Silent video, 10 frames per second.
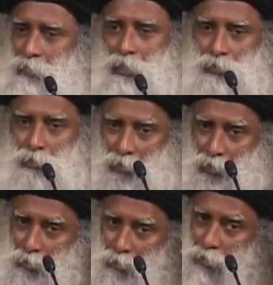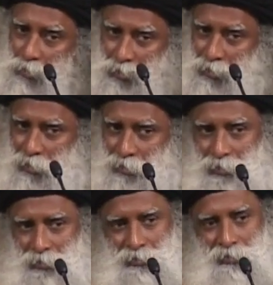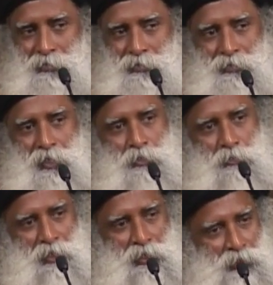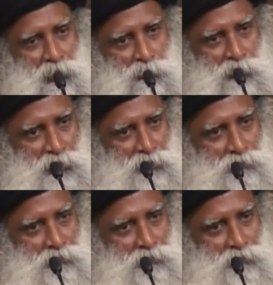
It is all in your consciousness that you make it that way.